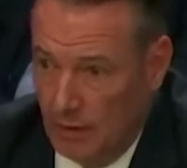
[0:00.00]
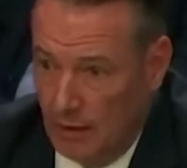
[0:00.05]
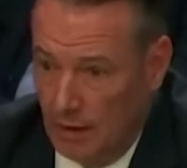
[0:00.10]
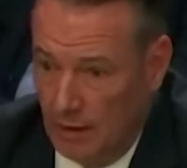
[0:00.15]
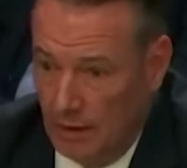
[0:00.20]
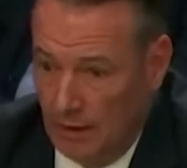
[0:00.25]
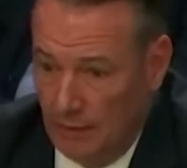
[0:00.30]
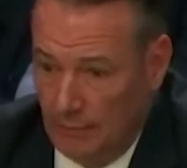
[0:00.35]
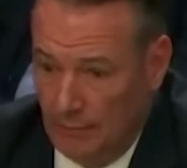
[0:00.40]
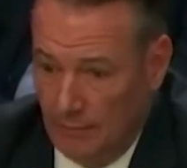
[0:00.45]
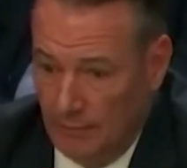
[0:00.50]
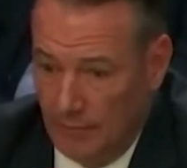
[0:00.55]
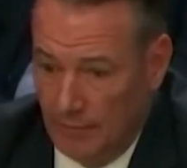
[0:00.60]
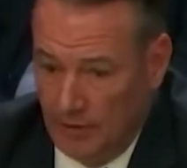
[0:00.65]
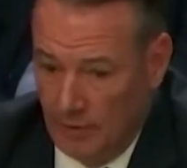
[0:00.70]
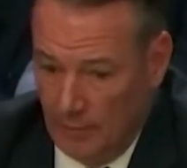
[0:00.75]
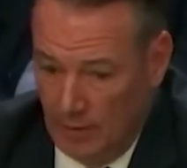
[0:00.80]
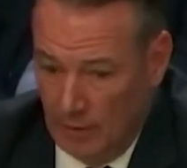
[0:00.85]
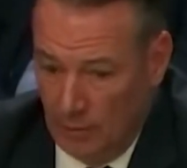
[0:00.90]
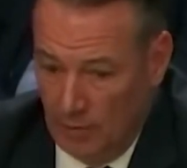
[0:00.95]

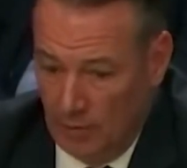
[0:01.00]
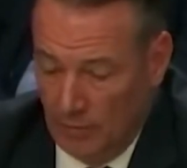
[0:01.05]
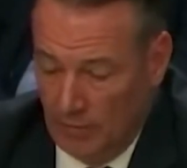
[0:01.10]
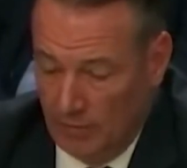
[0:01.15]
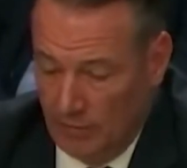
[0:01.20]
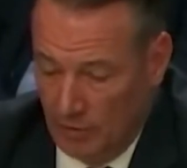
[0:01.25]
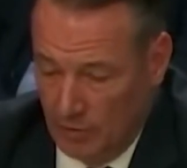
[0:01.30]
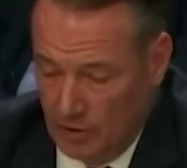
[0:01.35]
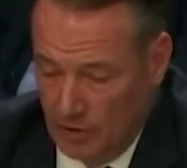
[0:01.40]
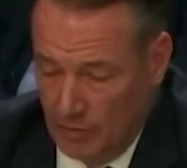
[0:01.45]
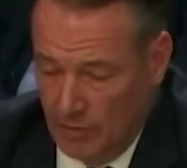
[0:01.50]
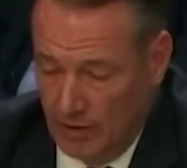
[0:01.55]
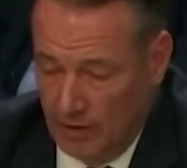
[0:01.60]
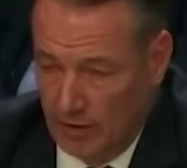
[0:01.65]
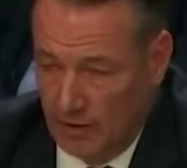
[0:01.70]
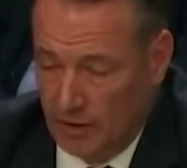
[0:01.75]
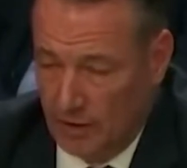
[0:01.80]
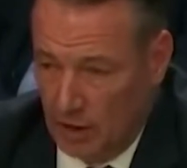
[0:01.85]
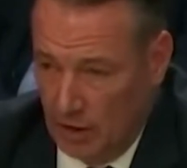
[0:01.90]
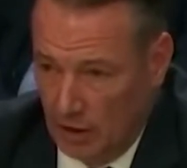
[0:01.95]
the men and women of your
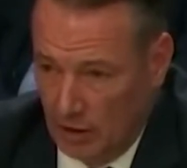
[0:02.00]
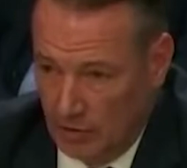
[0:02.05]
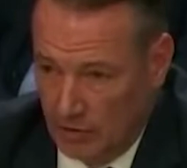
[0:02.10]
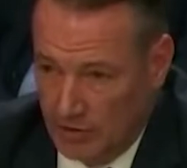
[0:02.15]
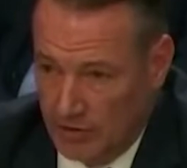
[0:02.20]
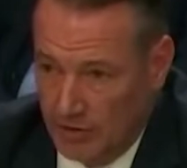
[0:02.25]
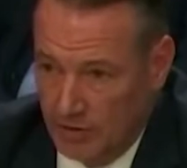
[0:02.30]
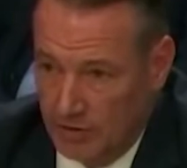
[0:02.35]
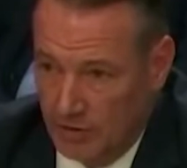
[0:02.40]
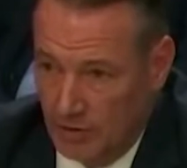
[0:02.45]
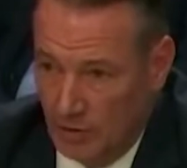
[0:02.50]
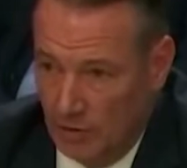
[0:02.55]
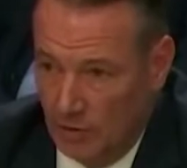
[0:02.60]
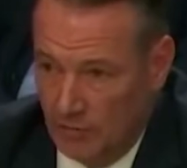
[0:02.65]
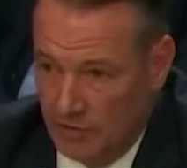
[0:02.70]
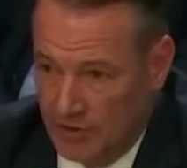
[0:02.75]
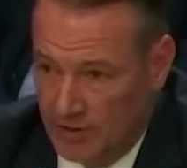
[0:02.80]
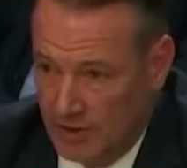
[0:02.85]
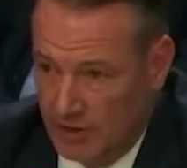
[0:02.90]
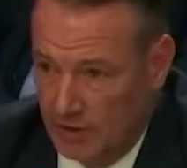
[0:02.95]
committee and Congress to
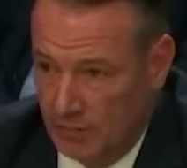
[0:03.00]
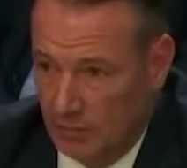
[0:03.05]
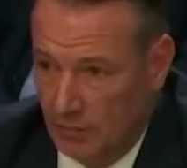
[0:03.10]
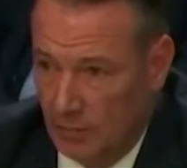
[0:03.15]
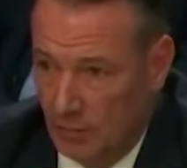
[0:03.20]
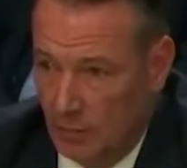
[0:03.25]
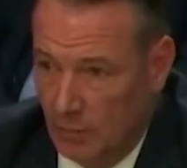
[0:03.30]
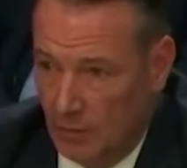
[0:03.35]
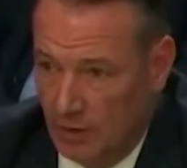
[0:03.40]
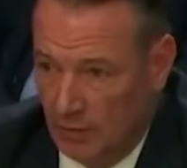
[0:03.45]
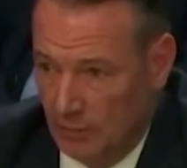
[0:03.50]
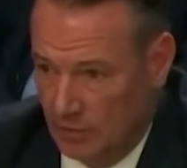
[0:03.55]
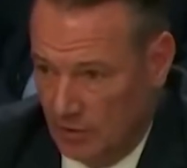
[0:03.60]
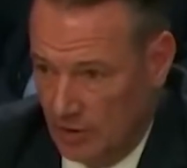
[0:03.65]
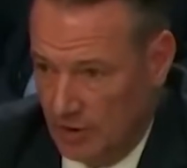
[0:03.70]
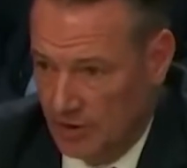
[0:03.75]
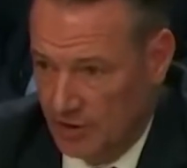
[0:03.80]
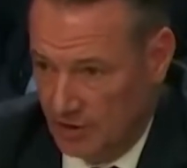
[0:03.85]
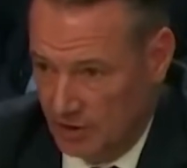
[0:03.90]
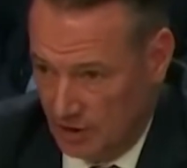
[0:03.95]
oversee what
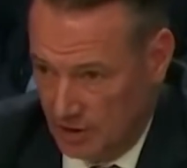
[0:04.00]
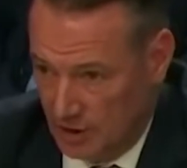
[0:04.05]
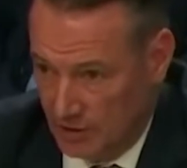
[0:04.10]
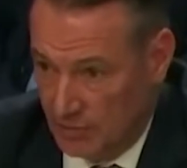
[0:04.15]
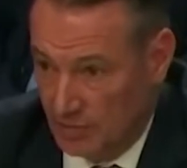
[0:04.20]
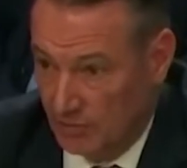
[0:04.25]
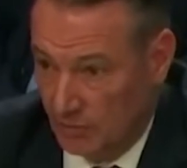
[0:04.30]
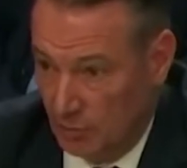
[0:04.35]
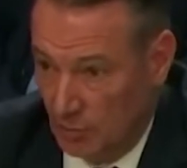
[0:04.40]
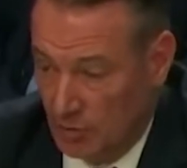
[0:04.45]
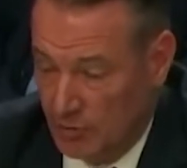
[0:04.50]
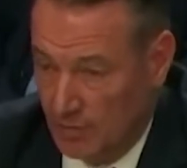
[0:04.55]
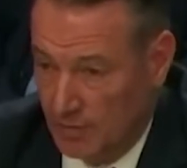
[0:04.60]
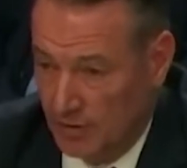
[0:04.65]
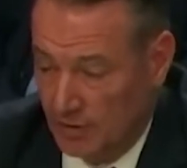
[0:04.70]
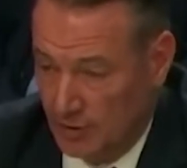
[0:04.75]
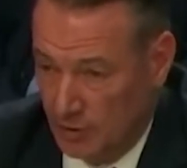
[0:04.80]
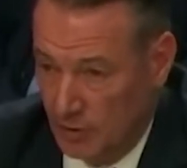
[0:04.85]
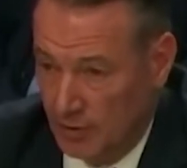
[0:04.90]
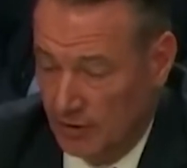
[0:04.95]
Immigration and Customs Enforcement
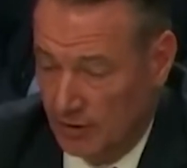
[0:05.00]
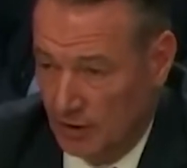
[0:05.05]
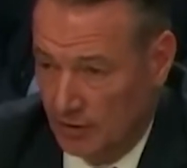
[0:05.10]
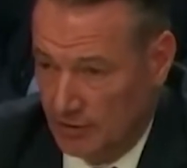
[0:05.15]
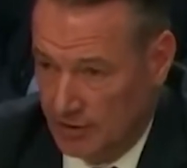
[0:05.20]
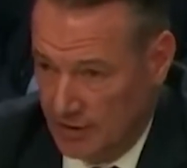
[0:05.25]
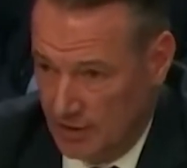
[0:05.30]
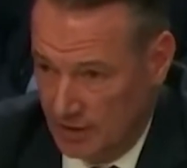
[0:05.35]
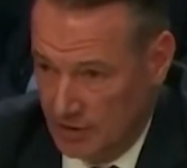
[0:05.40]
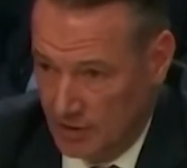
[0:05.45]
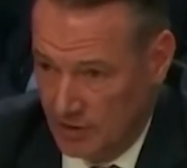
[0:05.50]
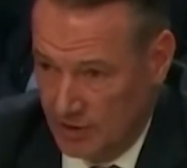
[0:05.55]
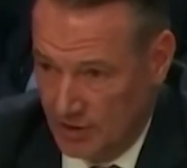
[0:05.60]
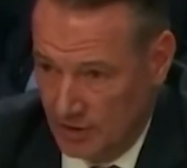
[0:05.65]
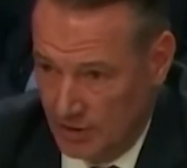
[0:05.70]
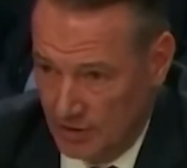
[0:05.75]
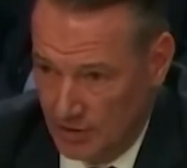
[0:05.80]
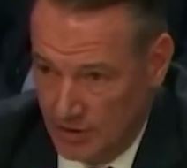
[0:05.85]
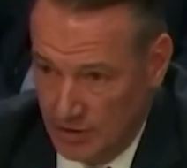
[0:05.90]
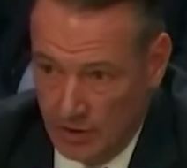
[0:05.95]
are doing in our detention
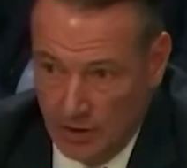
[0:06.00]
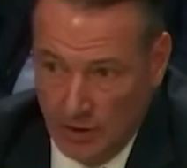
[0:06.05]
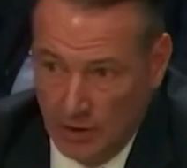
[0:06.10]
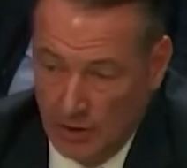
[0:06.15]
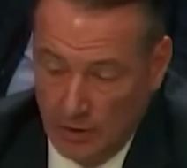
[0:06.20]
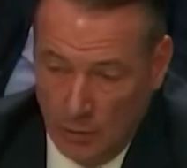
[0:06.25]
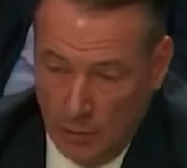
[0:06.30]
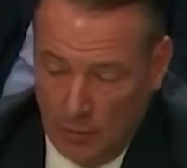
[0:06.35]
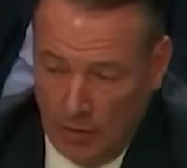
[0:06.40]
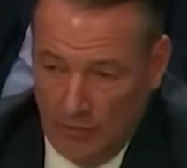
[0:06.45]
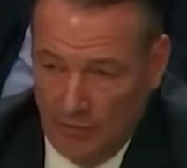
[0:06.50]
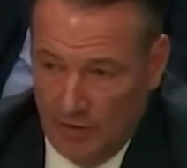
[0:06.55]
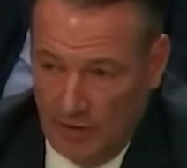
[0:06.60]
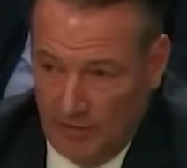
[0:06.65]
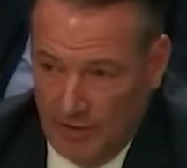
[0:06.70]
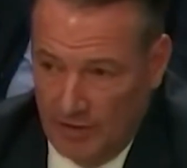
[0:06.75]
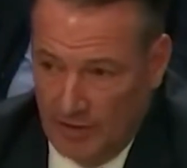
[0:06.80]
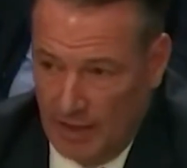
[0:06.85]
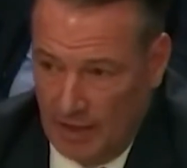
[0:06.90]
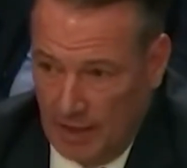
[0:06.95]
centers. We have
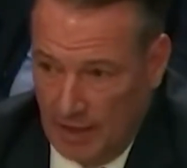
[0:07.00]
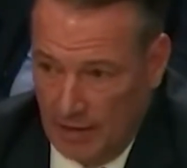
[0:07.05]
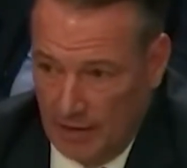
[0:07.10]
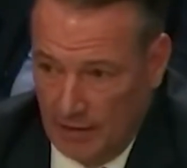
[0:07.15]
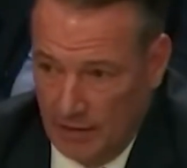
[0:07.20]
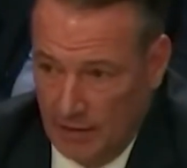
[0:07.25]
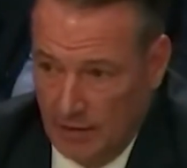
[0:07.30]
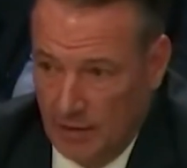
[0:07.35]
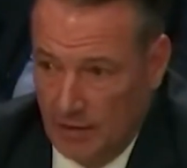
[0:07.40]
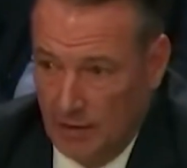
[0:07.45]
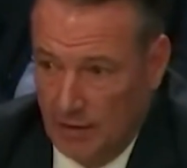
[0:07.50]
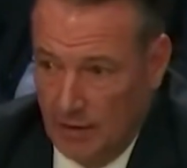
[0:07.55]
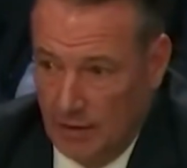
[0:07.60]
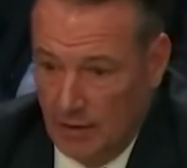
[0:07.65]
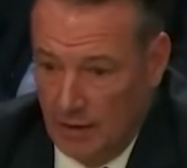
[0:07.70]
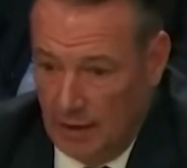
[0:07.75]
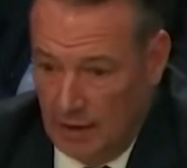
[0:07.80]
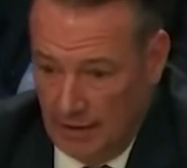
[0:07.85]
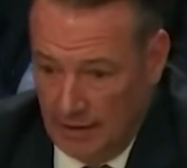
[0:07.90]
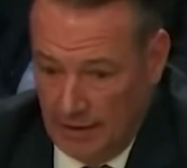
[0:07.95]
nothing to hide.
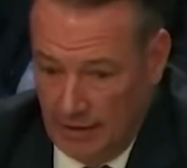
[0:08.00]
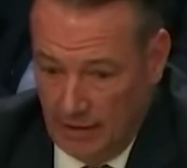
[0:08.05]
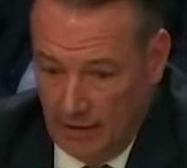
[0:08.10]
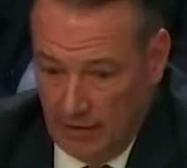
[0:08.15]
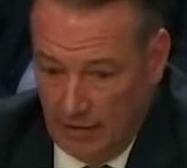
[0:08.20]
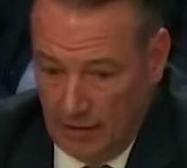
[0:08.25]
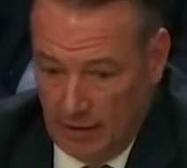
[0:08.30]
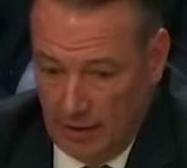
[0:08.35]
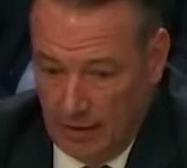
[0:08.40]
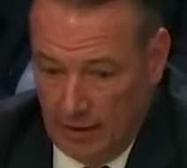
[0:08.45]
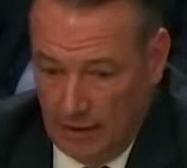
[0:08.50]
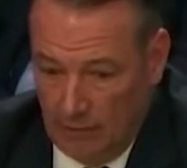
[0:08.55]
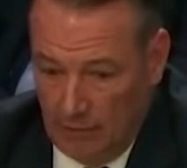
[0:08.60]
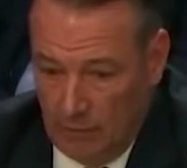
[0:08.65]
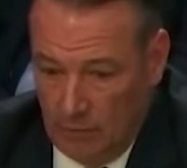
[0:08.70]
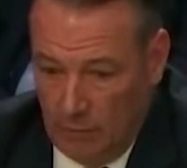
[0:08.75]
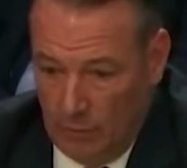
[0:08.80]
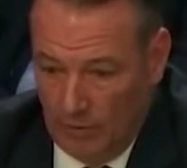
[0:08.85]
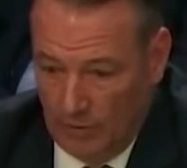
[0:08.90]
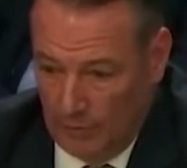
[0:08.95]
I hear
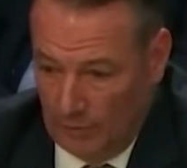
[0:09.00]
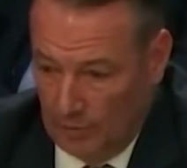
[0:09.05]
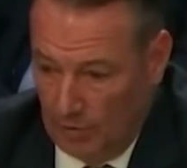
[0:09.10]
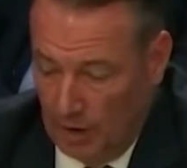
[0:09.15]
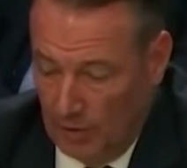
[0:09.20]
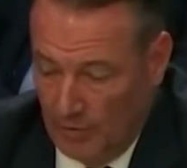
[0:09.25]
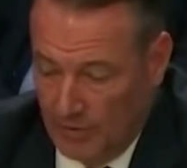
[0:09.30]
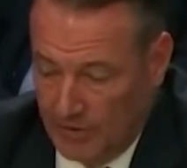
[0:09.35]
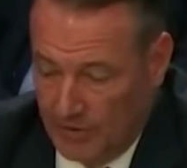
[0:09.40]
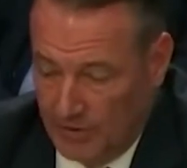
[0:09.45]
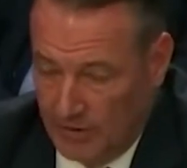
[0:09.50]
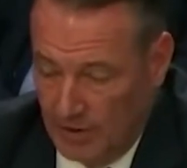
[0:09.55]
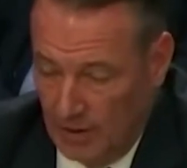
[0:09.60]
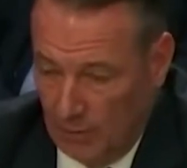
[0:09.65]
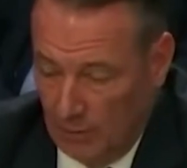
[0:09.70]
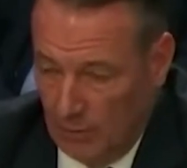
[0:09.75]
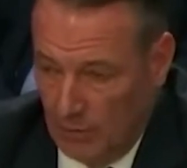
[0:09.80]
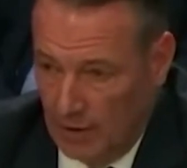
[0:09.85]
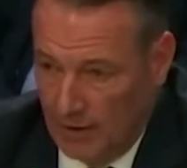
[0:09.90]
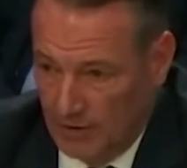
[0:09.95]
with a promise that
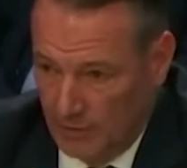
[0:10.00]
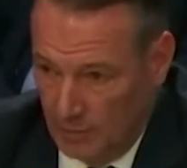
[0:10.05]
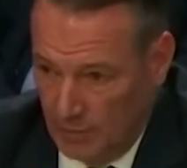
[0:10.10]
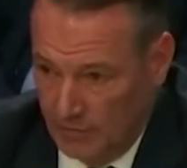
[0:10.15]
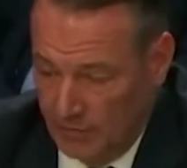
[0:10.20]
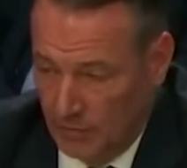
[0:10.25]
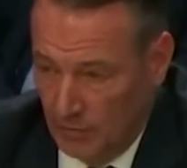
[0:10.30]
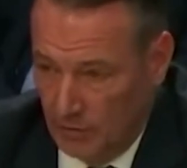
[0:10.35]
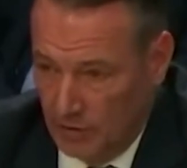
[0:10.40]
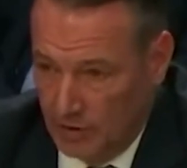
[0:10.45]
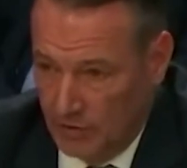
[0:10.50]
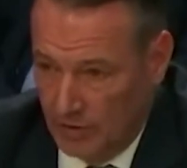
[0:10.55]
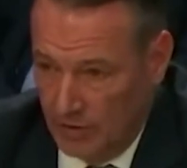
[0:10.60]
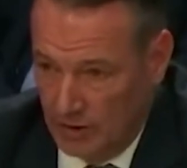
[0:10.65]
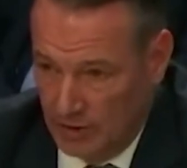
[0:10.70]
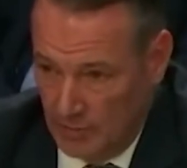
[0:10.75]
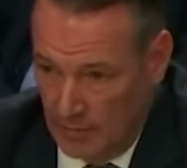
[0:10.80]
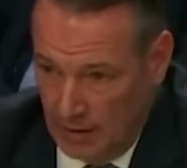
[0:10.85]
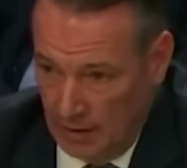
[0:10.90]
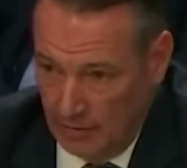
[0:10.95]
ICE will be fully
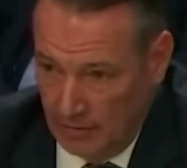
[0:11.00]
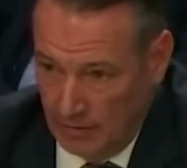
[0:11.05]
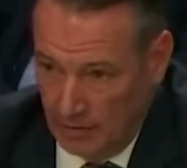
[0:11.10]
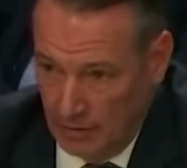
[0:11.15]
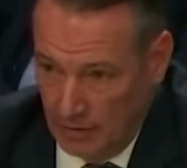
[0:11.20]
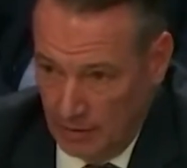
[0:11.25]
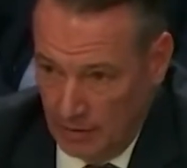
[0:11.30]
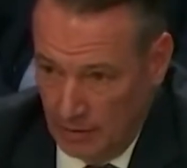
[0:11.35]
transparent.